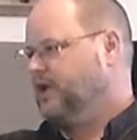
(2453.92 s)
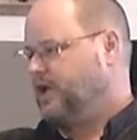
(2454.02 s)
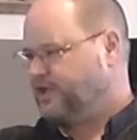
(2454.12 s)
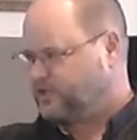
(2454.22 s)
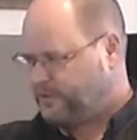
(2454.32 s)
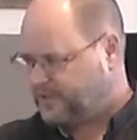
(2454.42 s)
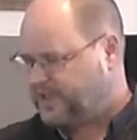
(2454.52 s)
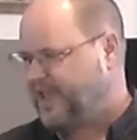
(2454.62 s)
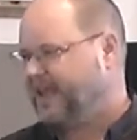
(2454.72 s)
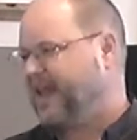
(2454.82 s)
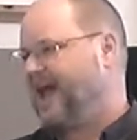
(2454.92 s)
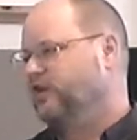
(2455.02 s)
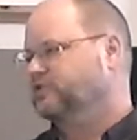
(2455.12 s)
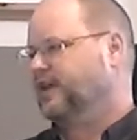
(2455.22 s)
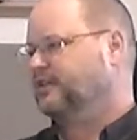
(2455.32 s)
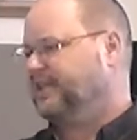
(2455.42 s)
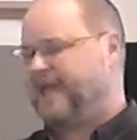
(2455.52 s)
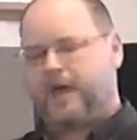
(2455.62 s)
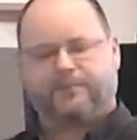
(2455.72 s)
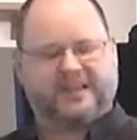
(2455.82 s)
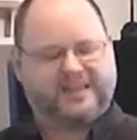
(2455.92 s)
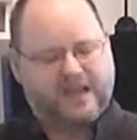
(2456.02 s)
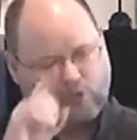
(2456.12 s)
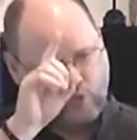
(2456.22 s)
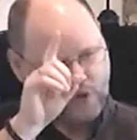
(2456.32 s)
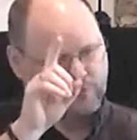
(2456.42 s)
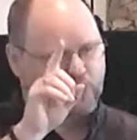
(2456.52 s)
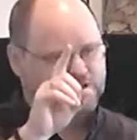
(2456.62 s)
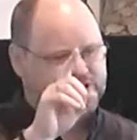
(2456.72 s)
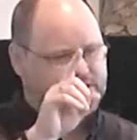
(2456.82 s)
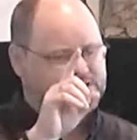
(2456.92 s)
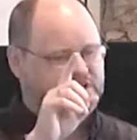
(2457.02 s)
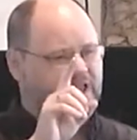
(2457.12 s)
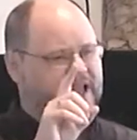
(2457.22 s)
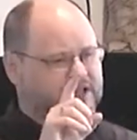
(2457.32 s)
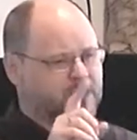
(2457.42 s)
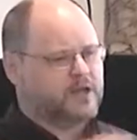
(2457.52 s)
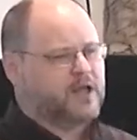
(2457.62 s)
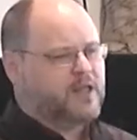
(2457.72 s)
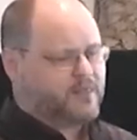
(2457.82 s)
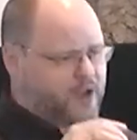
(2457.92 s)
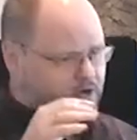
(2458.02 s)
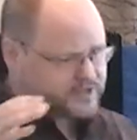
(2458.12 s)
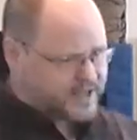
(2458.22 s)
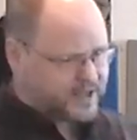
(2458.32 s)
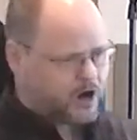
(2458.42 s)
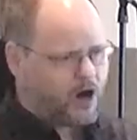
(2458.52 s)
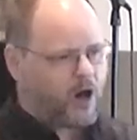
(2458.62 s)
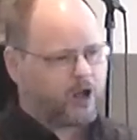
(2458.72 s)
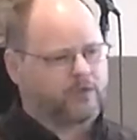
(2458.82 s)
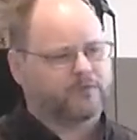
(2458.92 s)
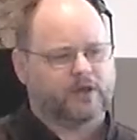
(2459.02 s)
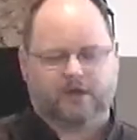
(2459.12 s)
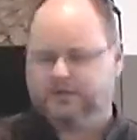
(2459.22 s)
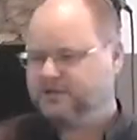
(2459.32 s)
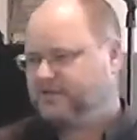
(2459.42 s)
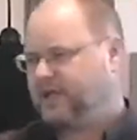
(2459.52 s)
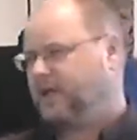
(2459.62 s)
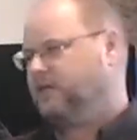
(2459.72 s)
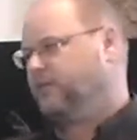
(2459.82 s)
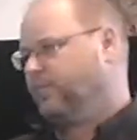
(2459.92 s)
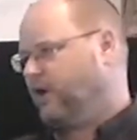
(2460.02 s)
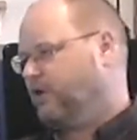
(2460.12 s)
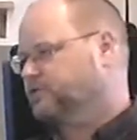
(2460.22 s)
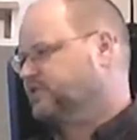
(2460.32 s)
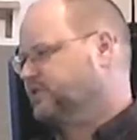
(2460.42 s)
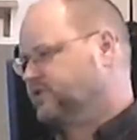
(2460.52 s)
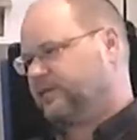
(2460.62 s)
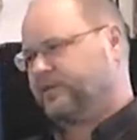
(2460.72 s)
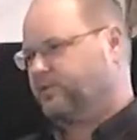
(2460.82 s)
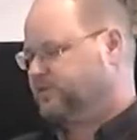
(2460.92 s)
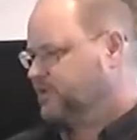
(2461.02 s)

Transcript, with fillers: is to be taken outside the camp. Again, one person is selected. They are to take all of the, the skin, the bones, the stuff that was,